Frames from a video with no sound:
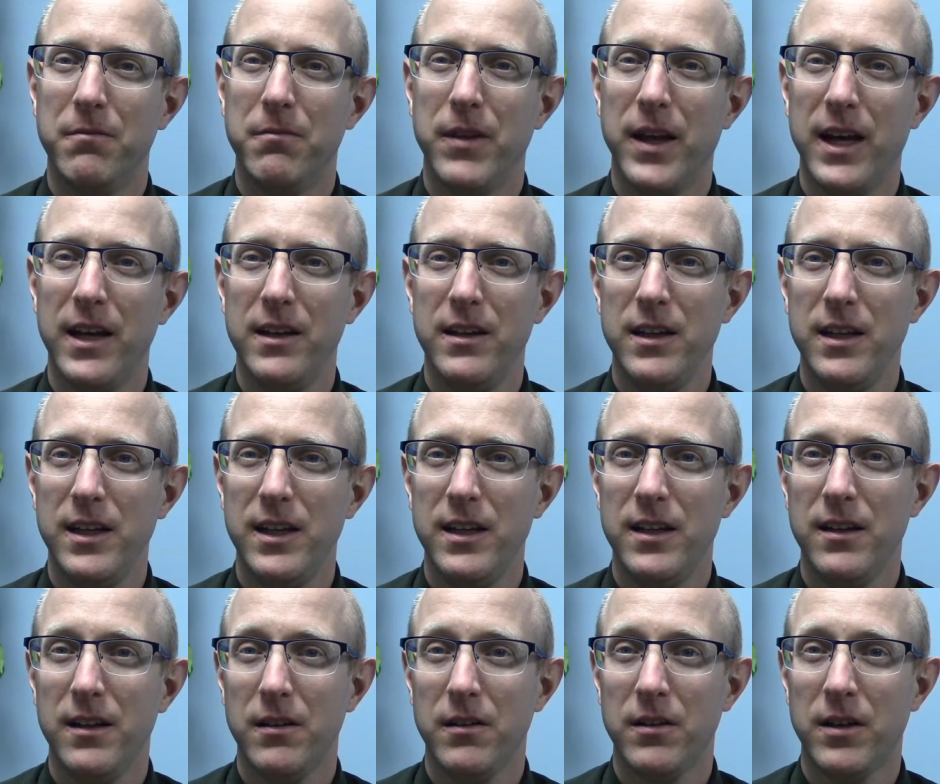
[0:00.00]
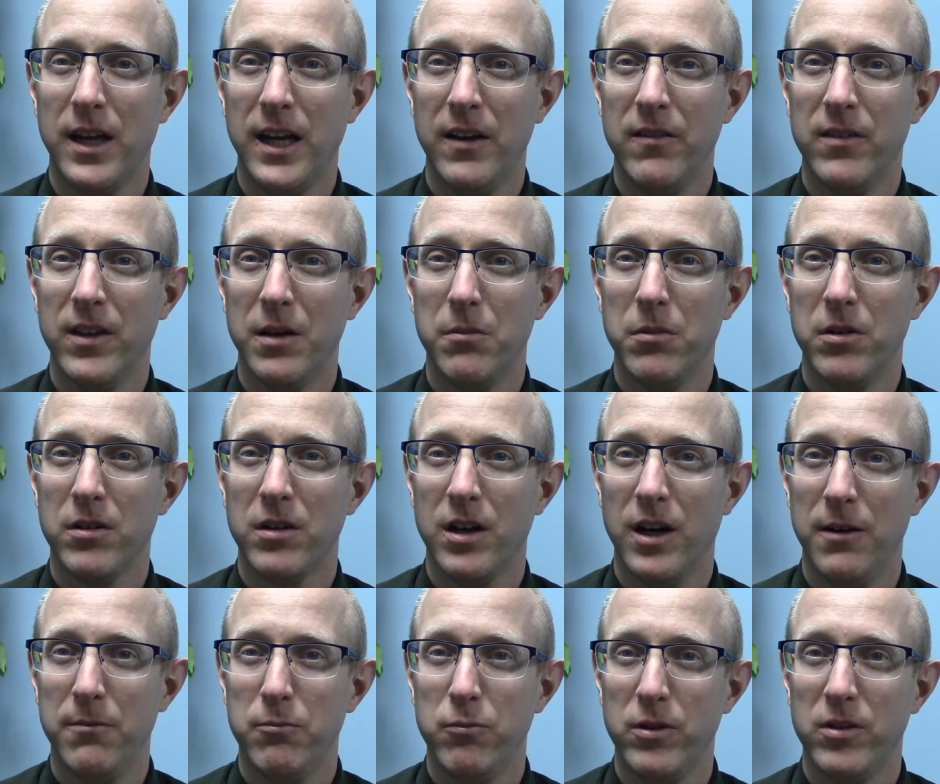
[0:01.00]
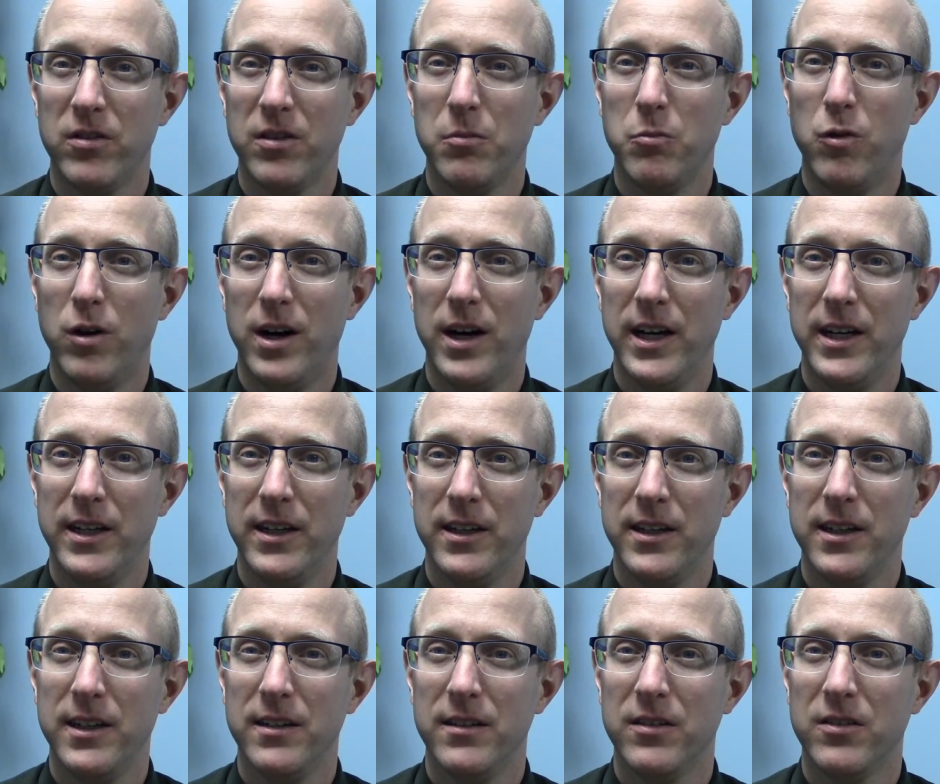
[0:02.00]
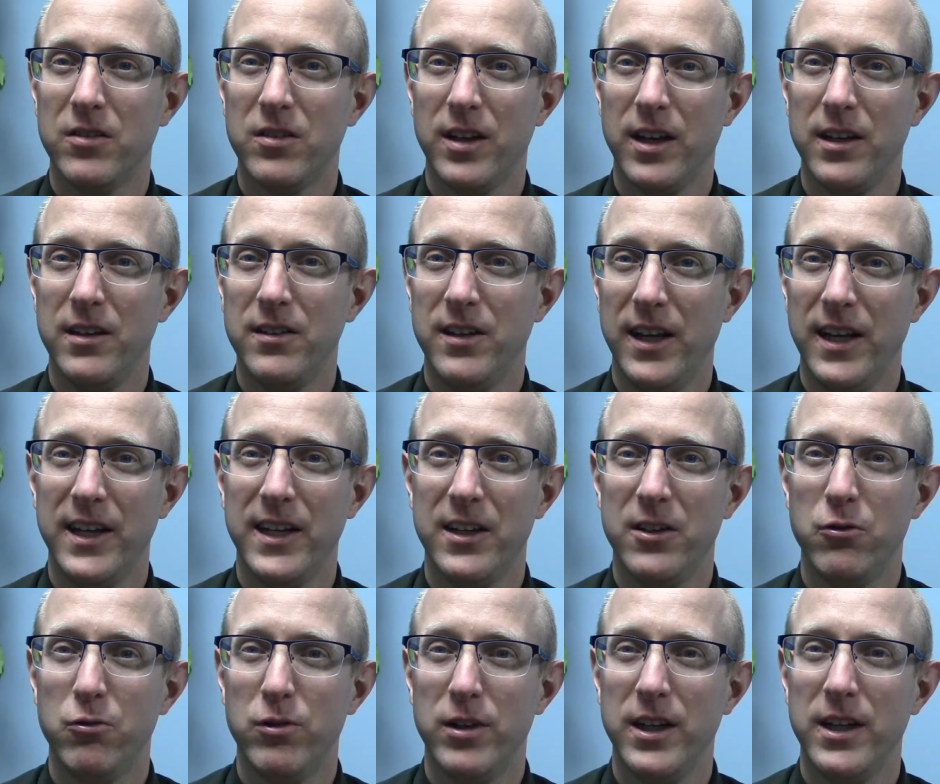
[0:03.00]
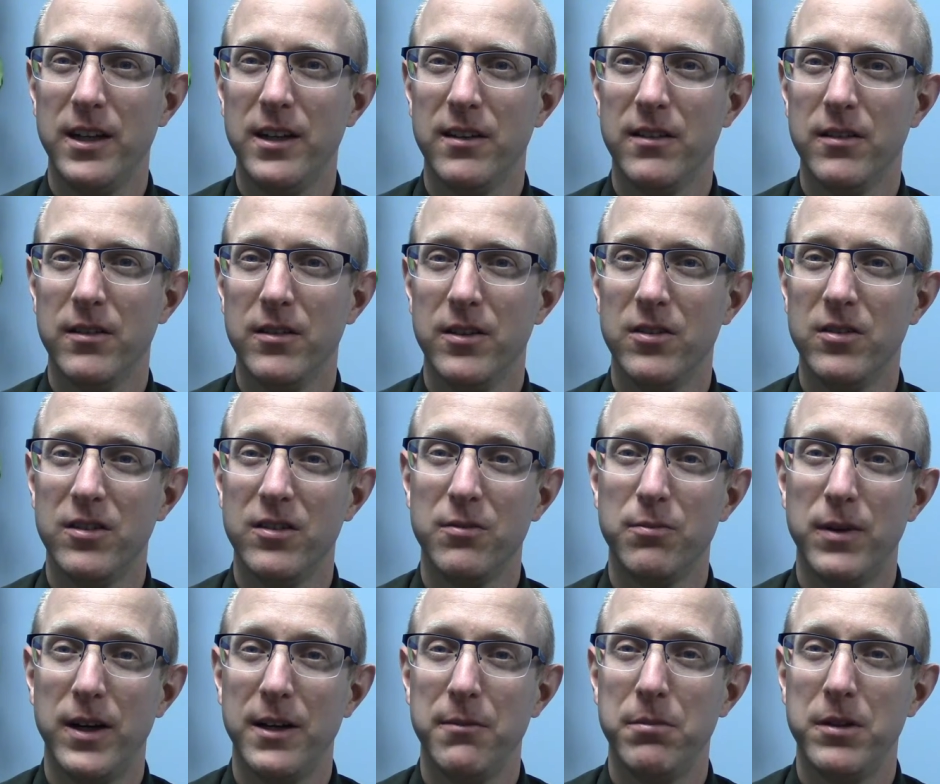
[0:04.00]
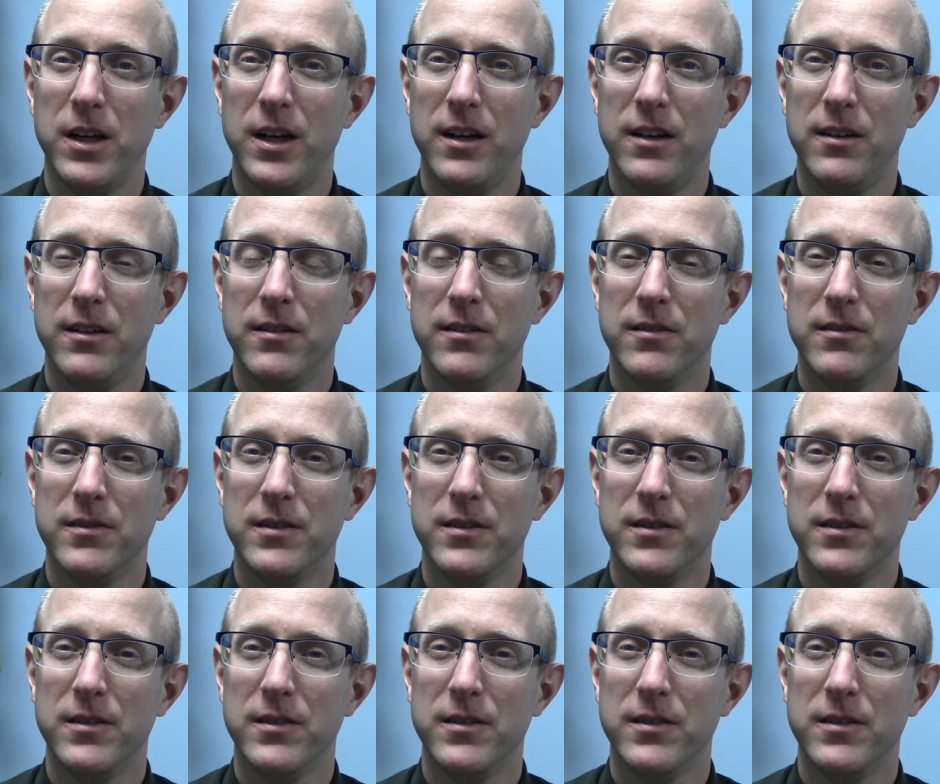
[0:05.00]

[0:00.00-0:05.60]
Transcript: And then he gave them a cup with some wine in it and said, take and drink, this is my blood.